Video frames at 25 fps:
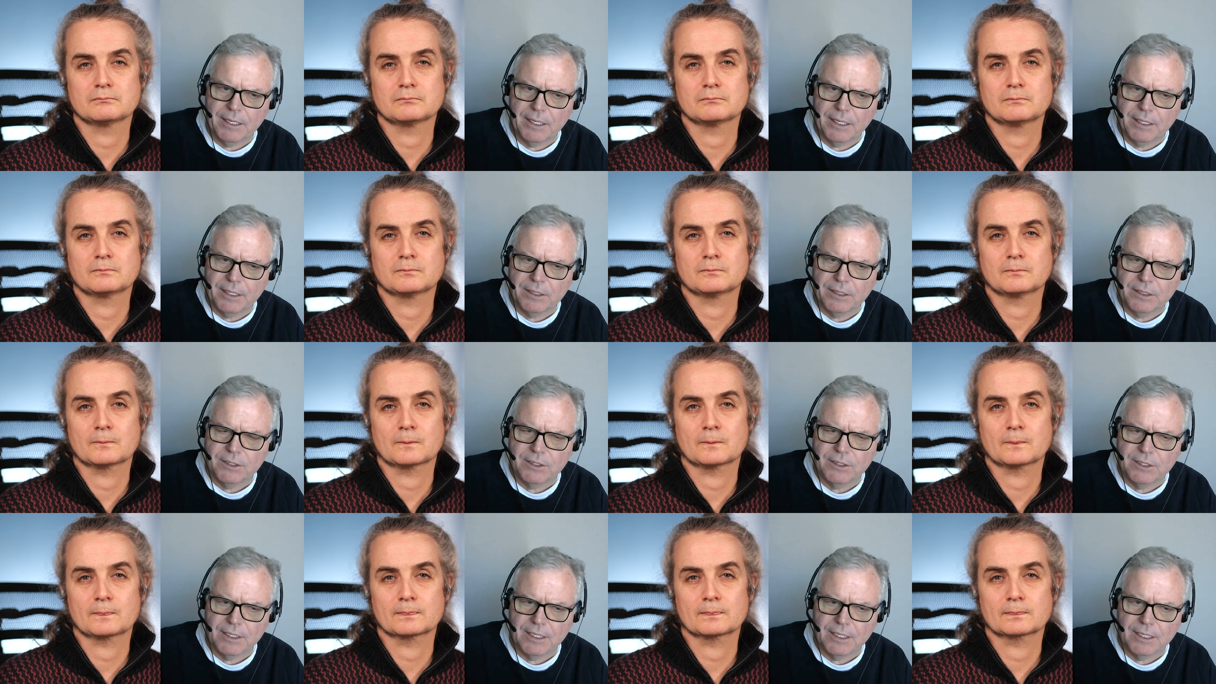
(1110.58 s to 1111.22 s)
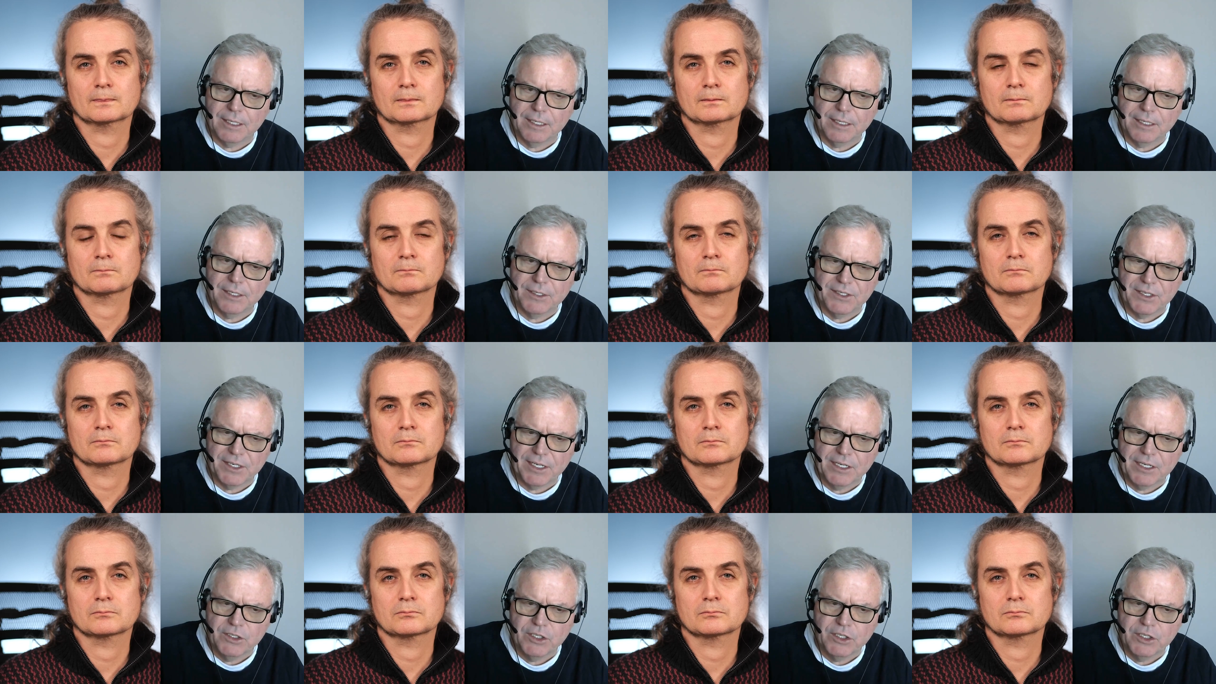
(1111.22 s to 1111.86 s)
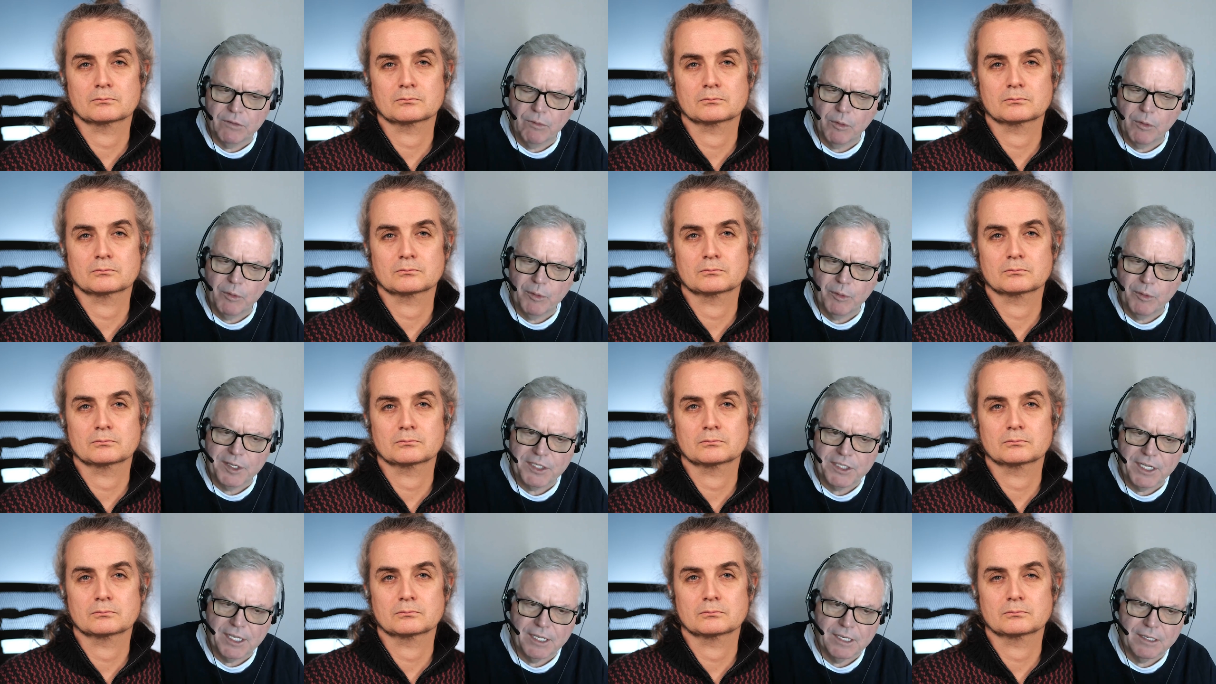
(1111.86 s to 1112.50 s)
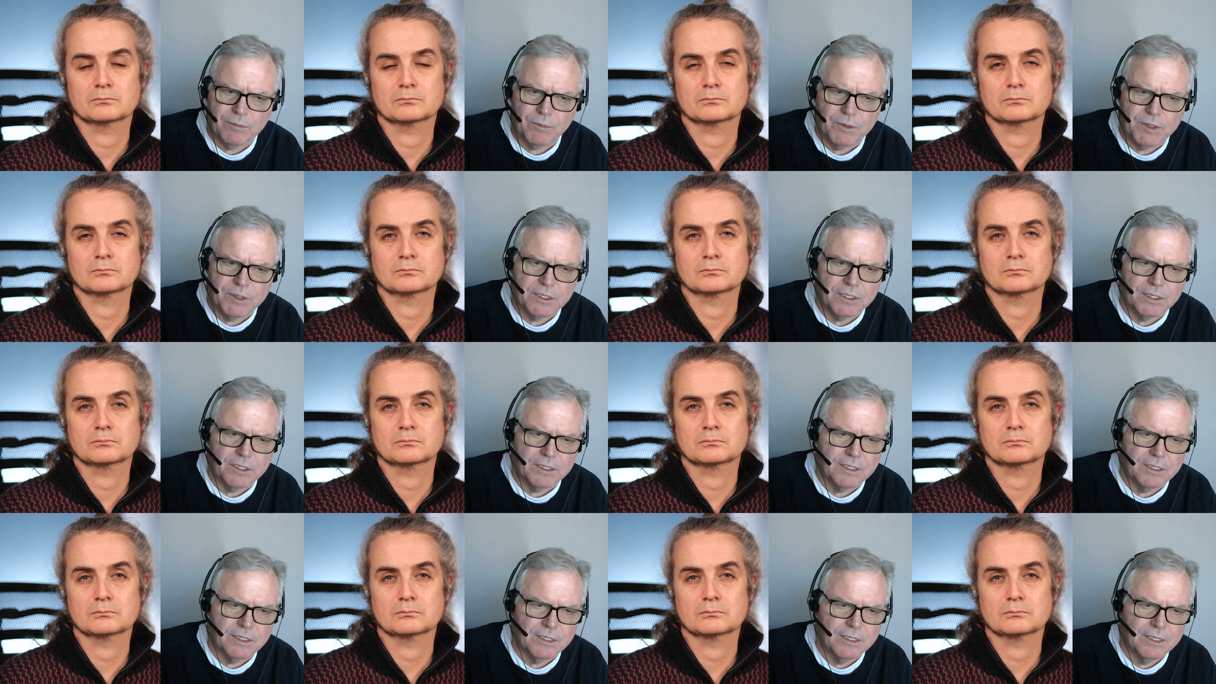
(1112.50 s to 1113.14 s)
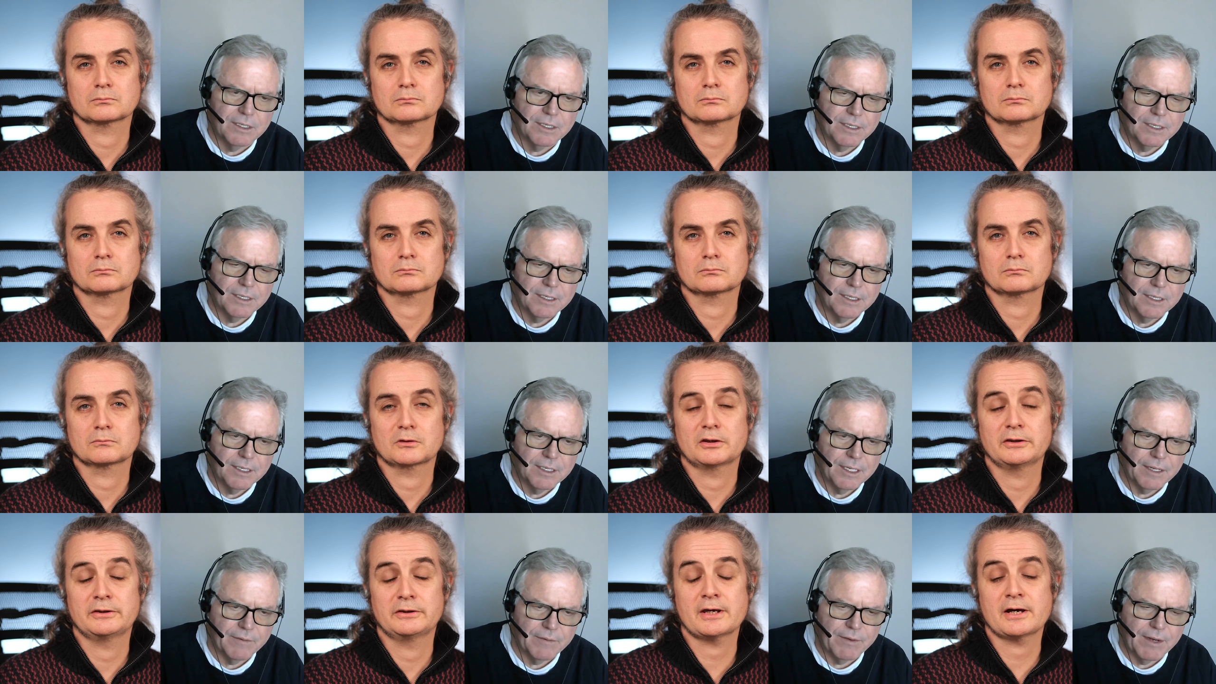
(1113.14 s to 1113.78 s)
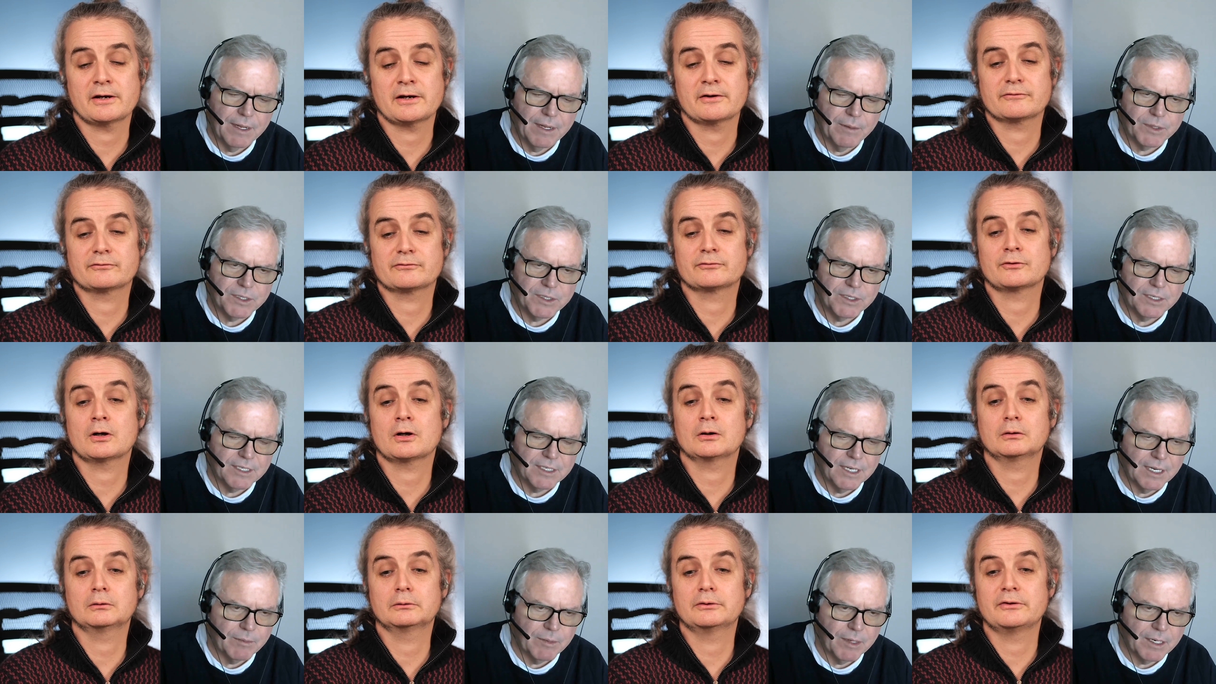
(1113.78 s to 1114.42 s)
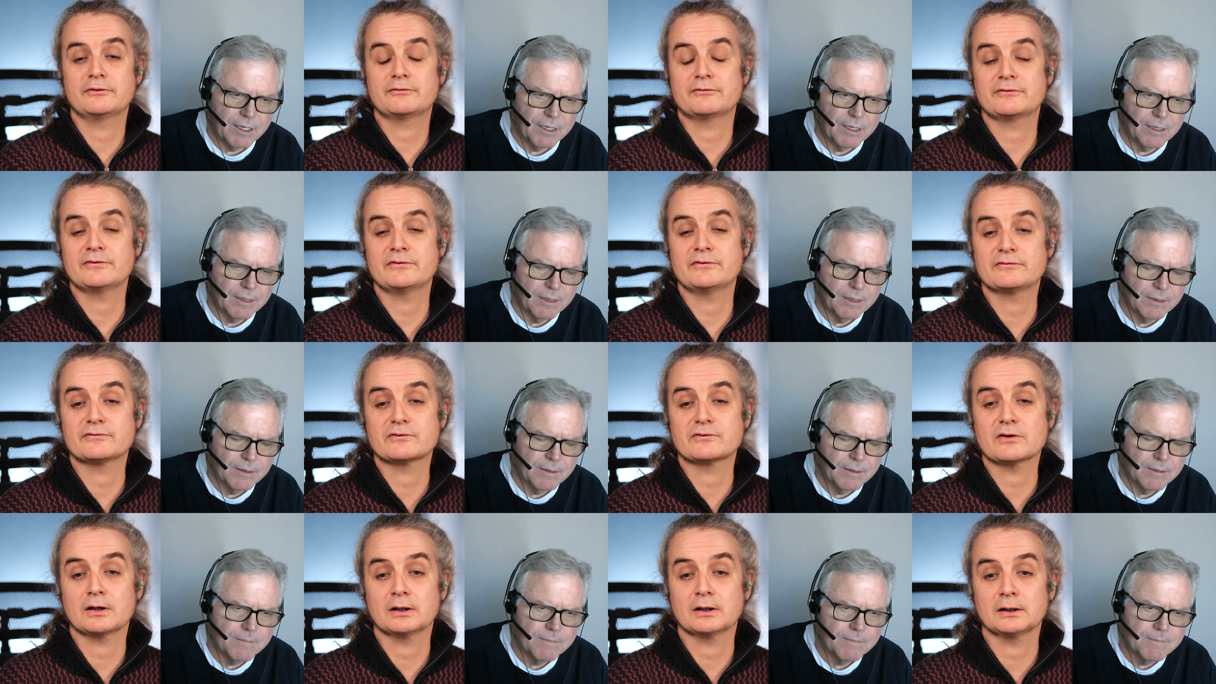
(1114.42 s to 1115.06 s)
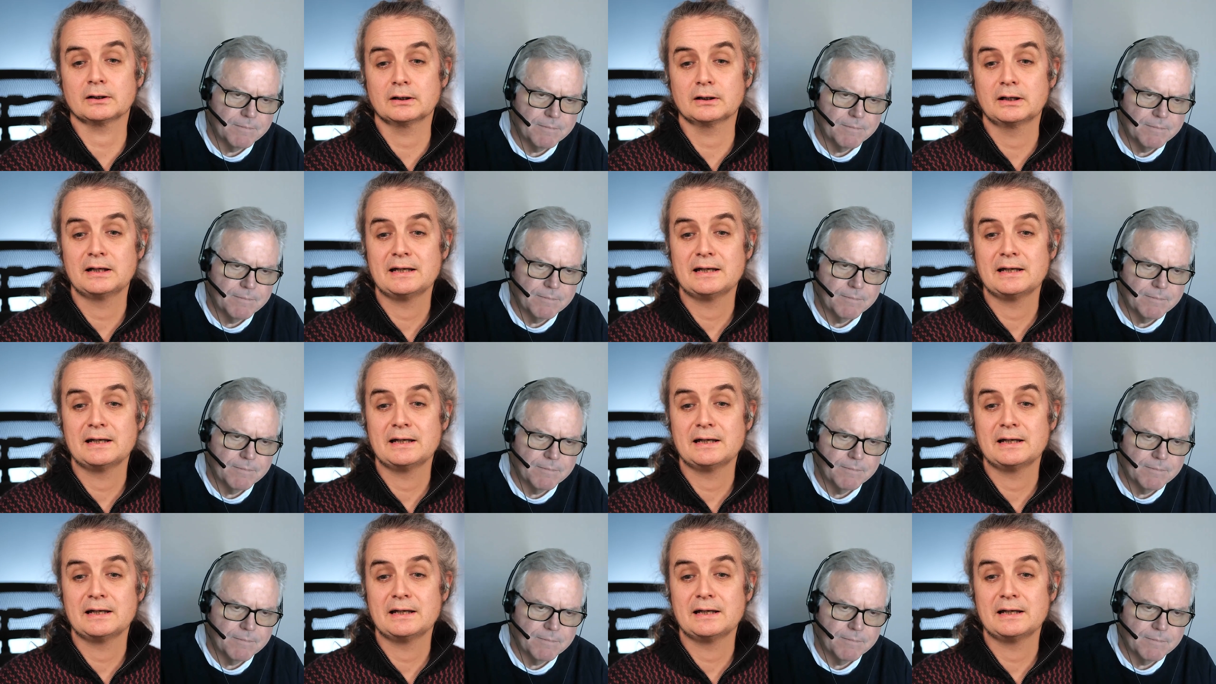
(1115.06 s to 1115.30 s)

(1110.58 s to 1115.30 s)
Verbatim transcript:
Speaker 1: it's uh, is it in general release yet? What's the yes? no, the it
Speaker 2: is. Uh,